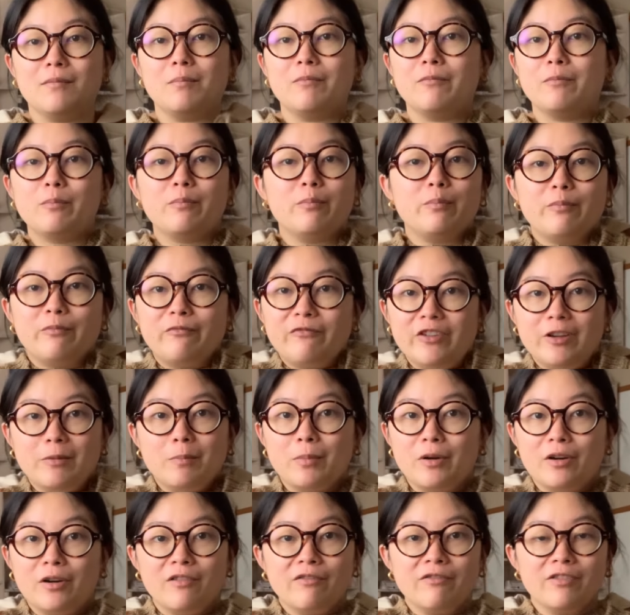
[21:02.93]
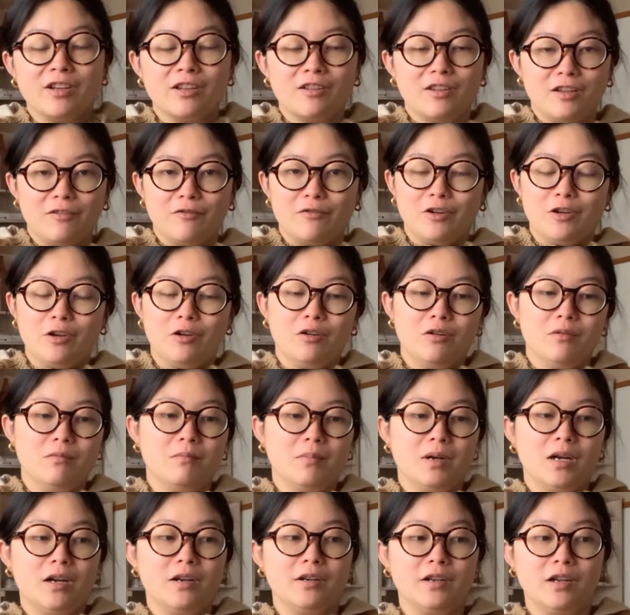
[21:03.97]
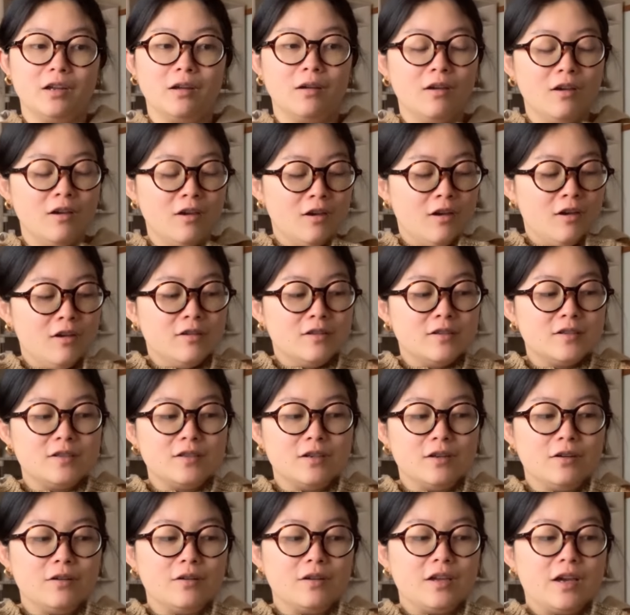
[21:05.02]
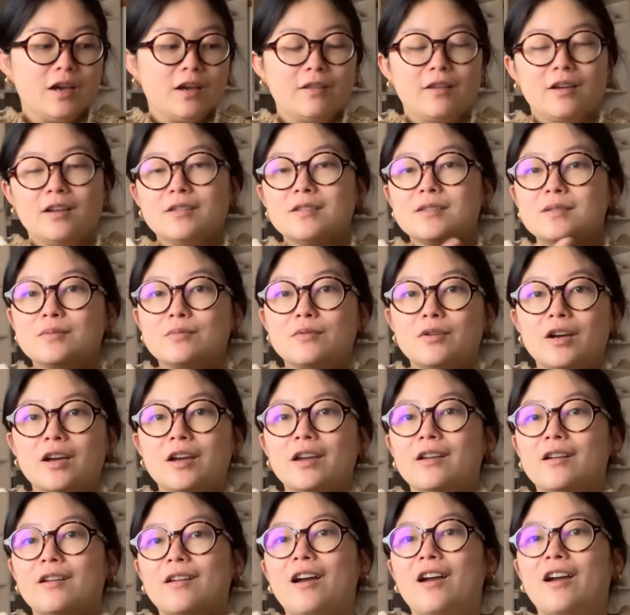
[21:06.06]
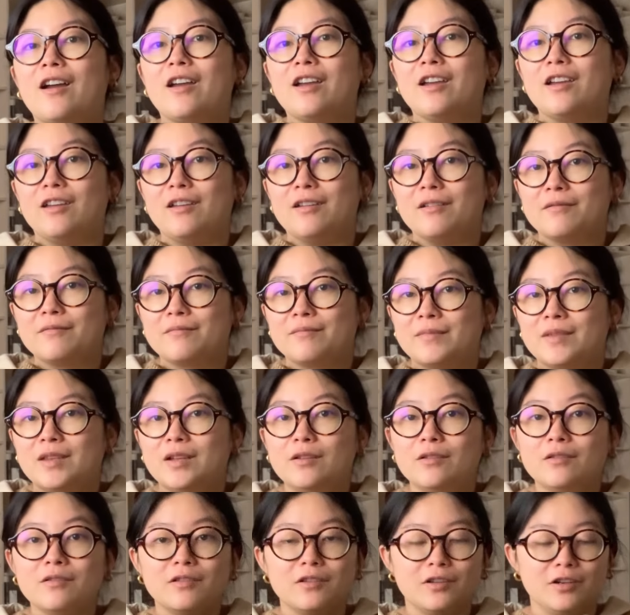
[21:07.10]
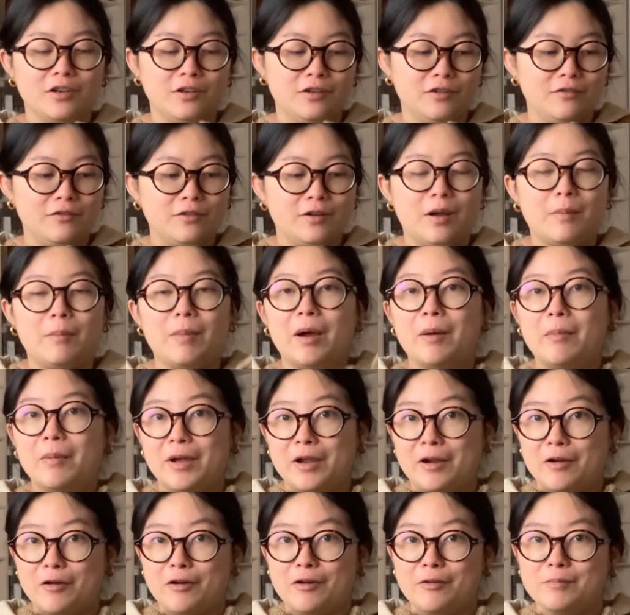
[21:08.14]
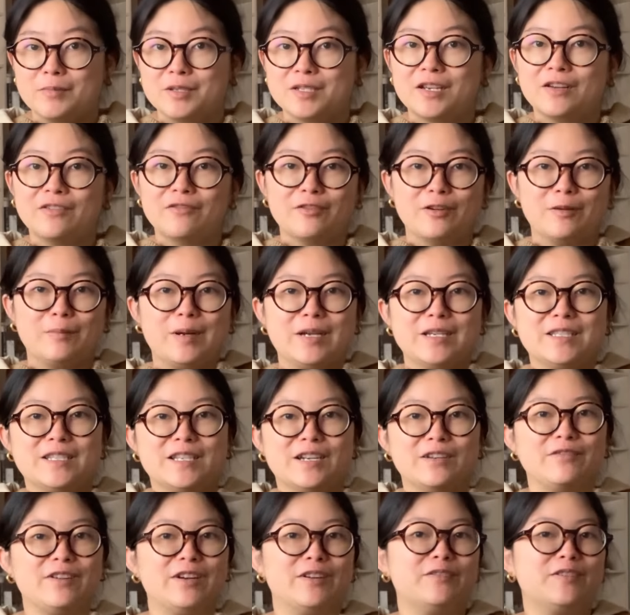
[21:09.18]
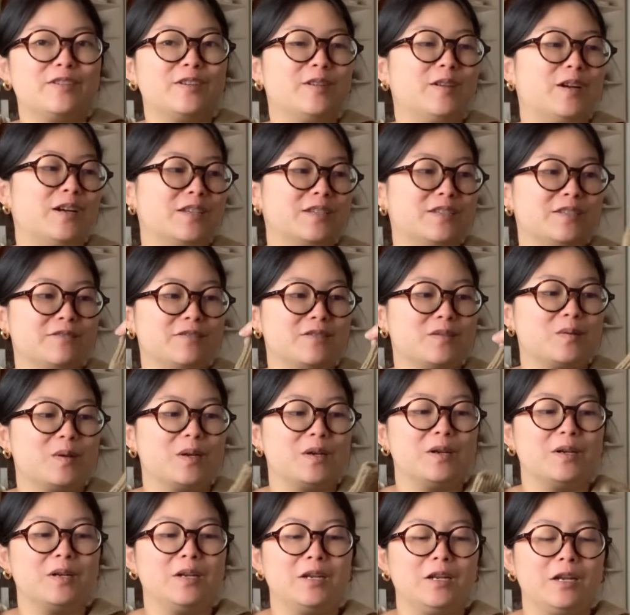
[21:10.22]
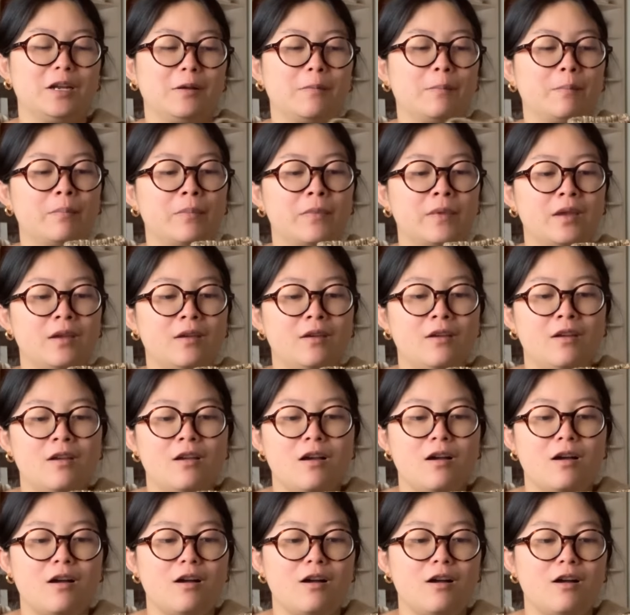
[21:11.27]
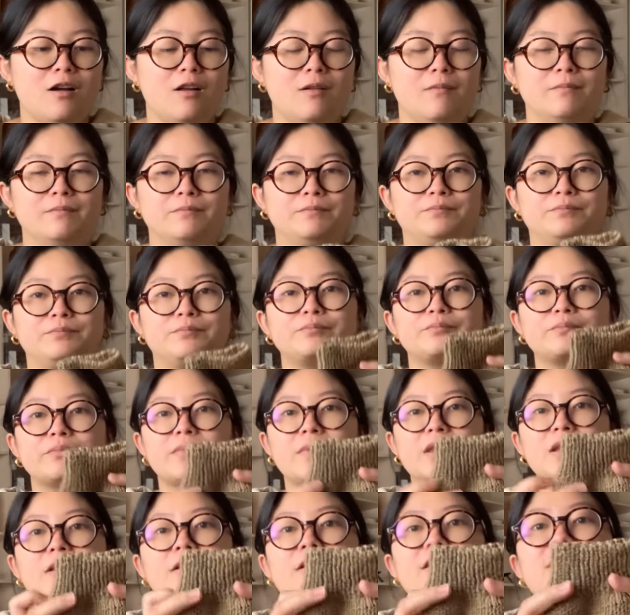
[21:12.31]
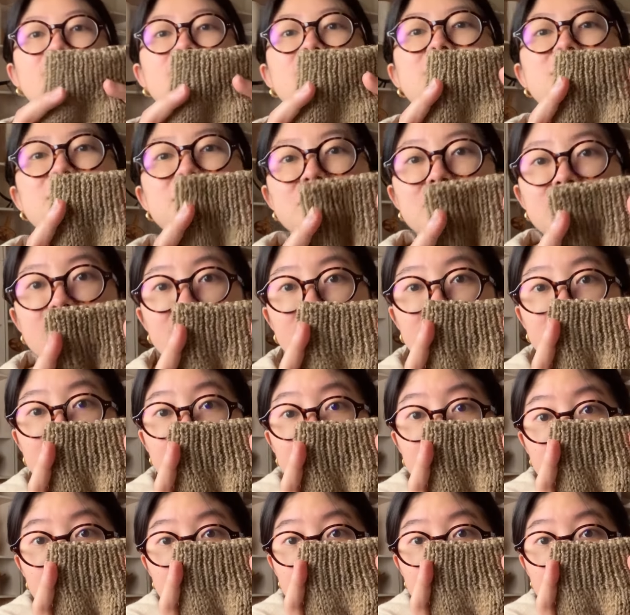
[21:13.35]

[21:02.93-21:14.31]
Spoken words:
it fit perfectly for your own body. So yeah, that's what I learned about my arms for myself after lots of sweater knitting. I also did